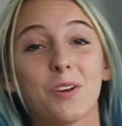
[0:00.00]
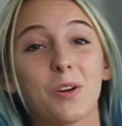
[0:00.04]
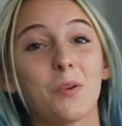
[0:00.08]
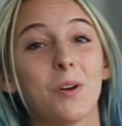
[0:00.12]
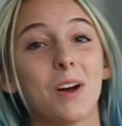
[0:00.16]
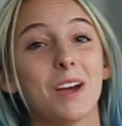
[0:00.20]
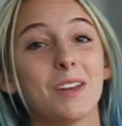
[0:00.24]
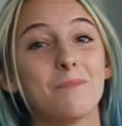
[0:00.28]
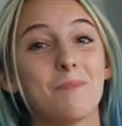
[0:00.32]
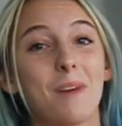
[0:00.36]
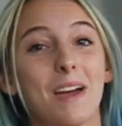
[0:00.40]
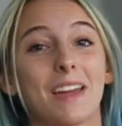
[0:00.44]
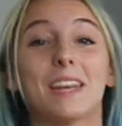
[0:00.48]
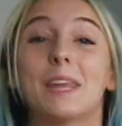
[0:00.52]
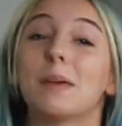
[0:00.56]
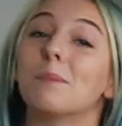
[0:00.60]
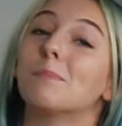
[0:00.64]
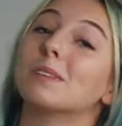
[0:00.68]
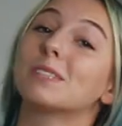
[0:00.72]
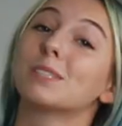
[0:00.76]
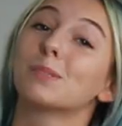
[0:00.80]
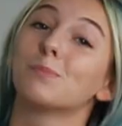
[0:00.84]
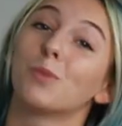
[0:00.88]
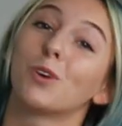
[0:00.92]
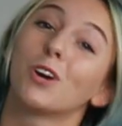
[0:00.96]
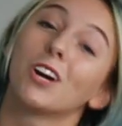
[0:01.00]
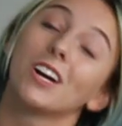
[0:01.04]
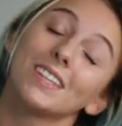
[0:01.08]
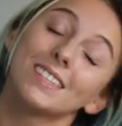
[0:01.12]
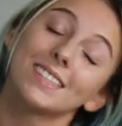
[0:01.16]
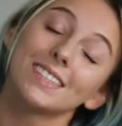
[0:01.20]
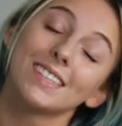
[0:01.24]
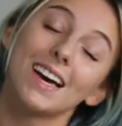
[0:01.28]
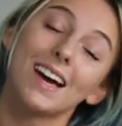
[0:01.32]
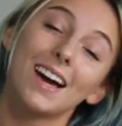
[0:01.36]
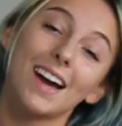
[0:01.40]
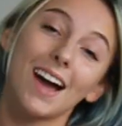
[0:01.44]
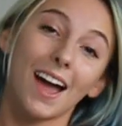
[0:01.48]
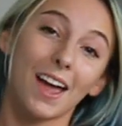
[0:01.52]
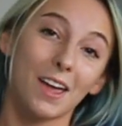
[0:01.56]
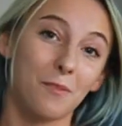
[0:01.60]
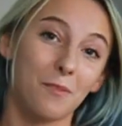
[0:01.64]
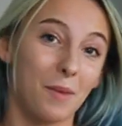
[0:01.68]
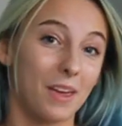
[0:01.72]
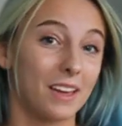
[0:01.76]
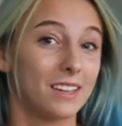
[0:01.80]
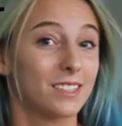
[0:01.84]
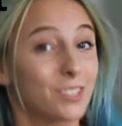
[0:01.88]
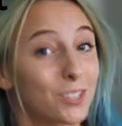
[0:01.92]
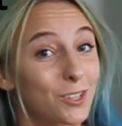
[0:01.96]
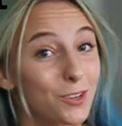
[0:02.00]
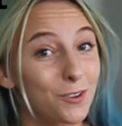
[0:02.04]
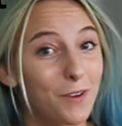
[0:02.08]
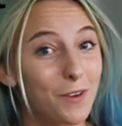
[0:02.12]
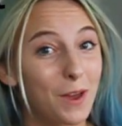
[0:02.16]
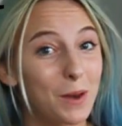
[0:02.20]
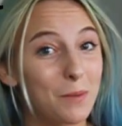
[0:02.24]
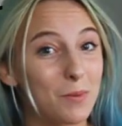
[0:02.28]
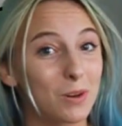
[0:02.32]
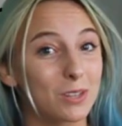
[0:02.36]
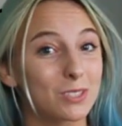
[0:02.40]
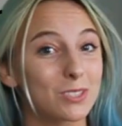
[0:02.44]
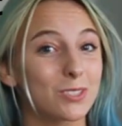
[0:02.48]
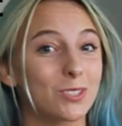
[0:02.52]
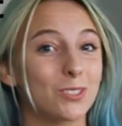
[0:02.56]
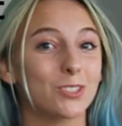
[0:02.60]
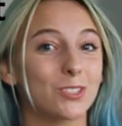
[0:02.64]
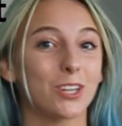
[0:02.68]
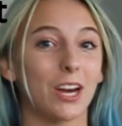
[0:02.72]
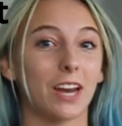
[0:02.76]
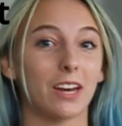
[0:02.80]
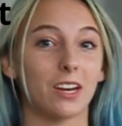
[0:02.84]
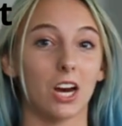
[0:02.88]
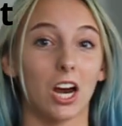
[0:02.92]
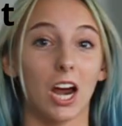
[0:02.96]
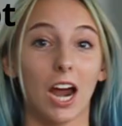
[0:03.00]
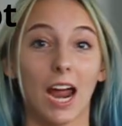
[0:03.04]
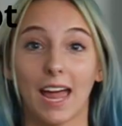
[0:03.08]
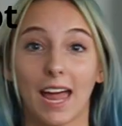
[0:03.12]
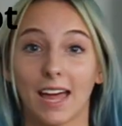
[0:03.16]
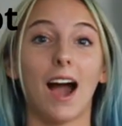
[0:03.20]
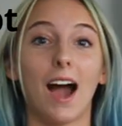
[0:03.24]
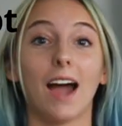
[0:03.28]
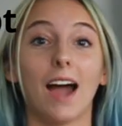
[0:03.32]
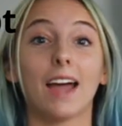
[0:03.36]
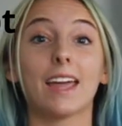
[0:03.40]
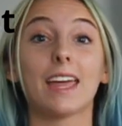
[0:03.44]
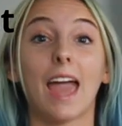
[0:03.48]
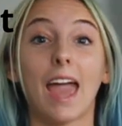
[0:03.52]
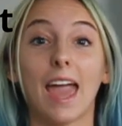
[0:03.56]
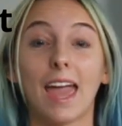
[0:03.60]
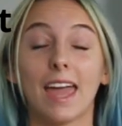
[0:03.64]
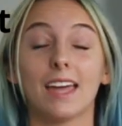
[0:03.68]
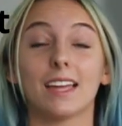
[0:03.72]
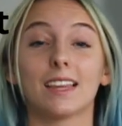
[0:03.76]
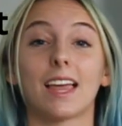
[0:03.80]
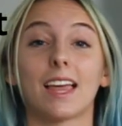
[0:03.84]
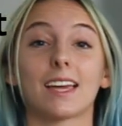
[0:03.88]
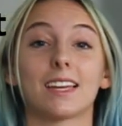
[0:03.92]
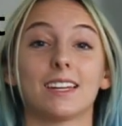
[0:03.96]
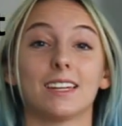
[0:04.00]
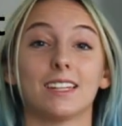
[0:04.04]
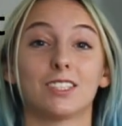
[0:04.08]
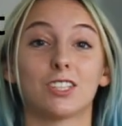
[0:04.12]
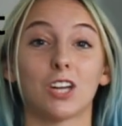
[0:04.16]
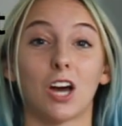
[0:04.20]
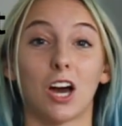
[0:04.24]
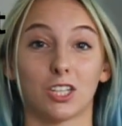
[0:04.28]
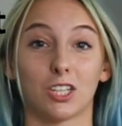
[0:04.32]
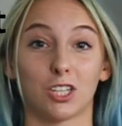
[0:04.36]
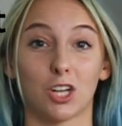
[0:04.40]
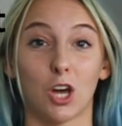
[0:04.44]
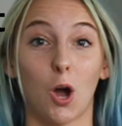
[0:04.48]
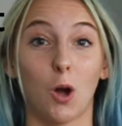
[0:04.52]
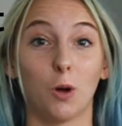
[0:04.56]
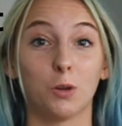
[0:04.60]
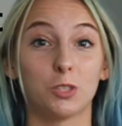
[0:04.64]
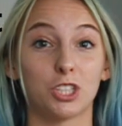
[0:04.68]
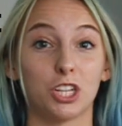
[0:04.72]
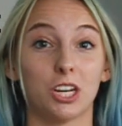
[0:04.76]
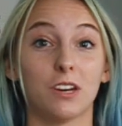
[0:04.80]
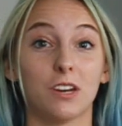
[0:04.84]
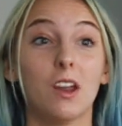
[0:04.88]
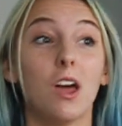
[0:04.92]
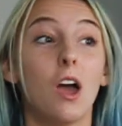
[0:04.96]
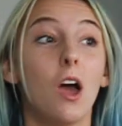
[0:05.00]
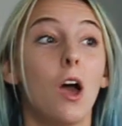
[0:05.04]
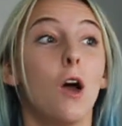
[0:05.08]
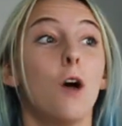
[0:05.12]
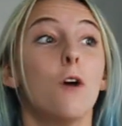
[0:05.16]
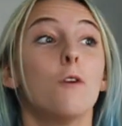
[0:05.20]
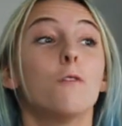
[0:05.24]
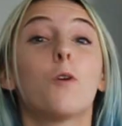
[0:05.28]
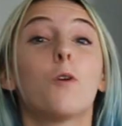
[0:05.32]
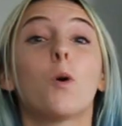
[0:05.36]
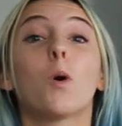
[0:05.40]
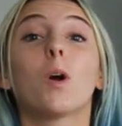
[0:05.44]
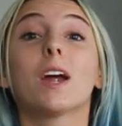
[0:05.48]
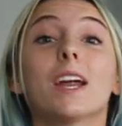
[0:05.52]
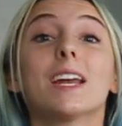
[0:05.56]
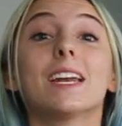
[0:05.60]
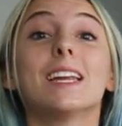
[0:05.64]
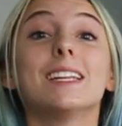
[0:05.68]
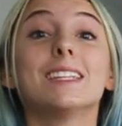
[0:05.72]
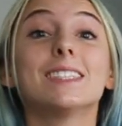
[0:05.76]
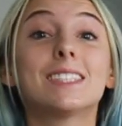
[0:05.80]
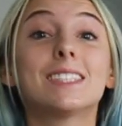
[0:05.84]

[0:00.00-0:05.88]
everyone. My name is Marissa. I am a certified personal trainer and I ate like Natacha Oceane for an